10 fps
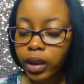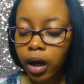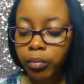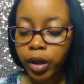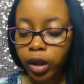
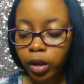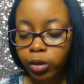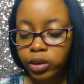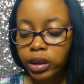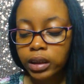Um, the
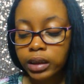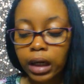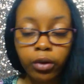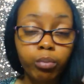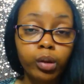conclusion is
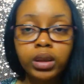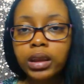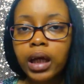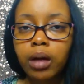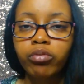titled
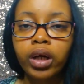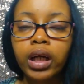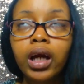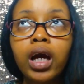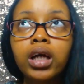Mercy Came Running.